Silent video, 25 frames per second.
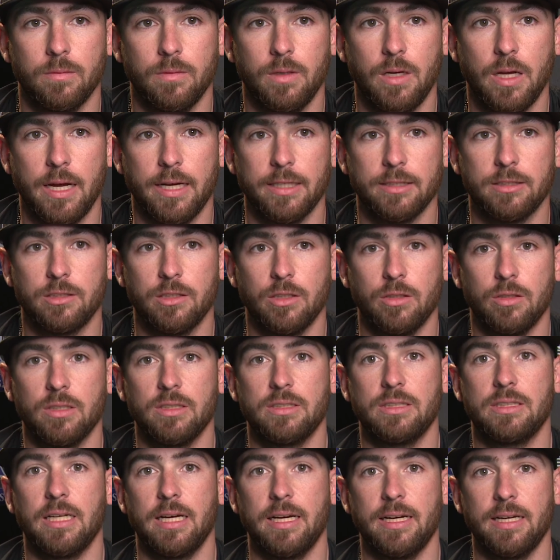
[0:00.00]
Yeah. So the
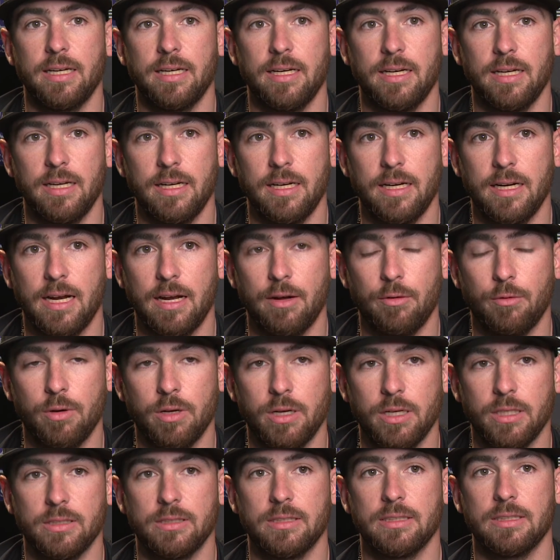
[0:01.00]
second inning, I
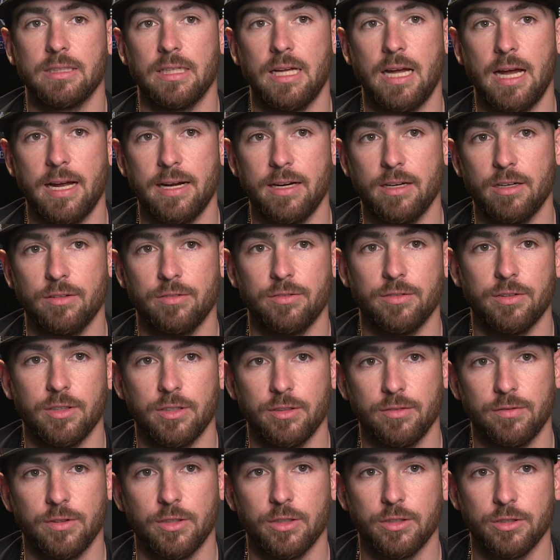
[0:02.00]
went slider for
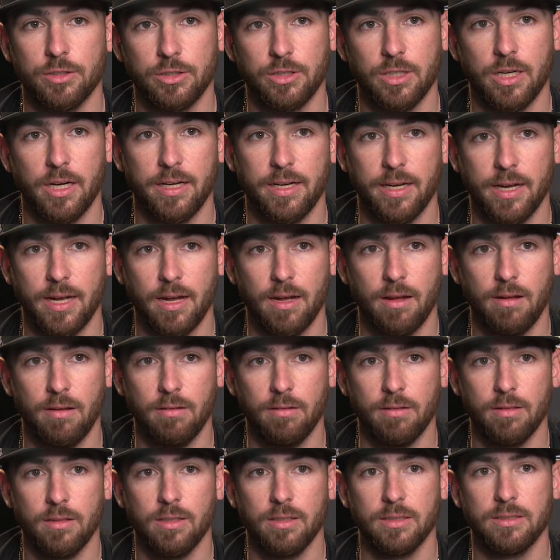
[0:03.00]
the first strikeout.
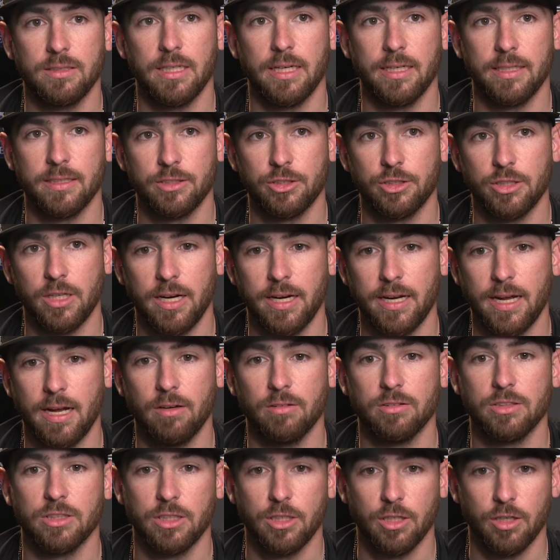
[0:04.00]
The second strikeout
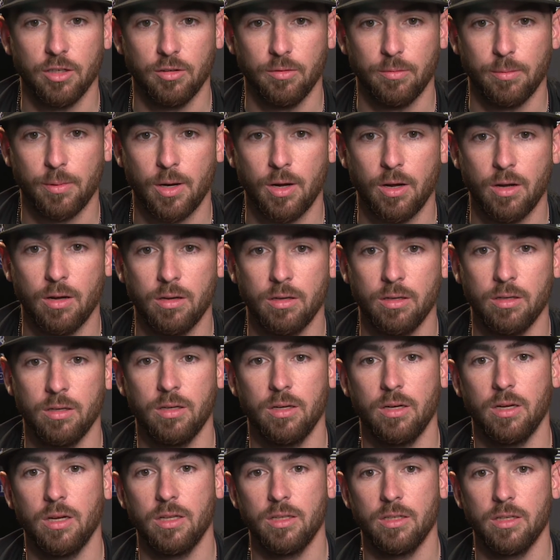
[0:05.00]
was a curveball,
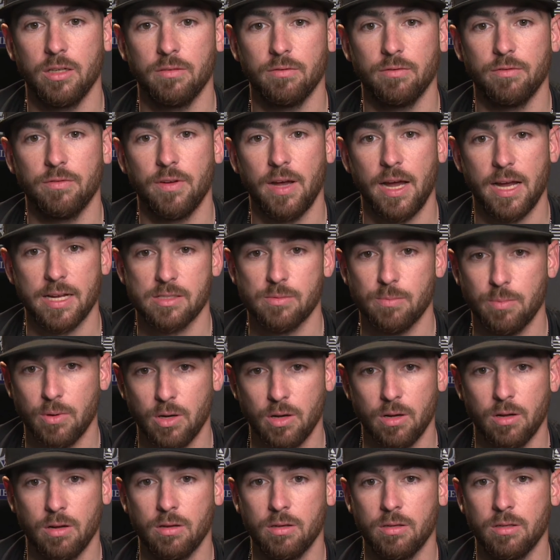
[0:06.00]
and then
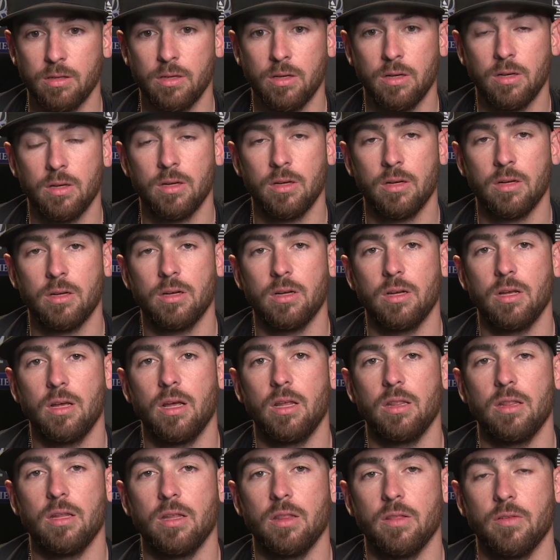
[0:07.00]
fastball
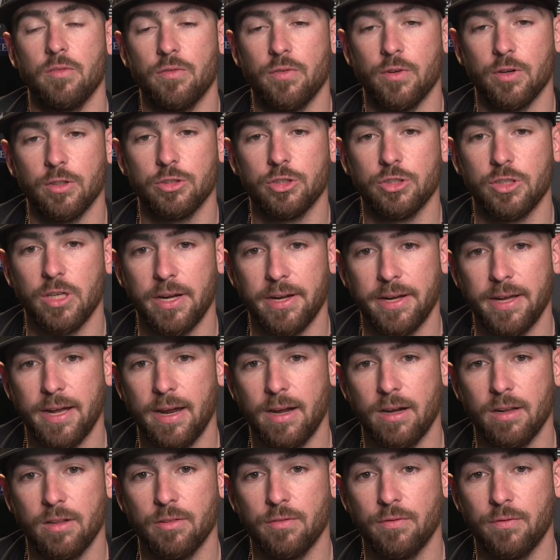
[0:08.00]
and then the first
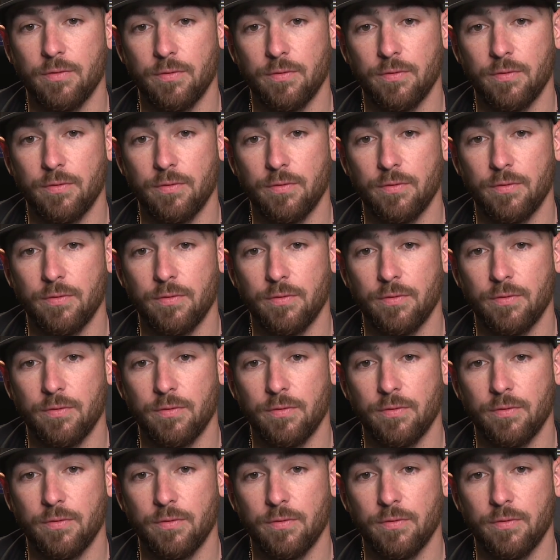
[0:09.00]
strikeout of the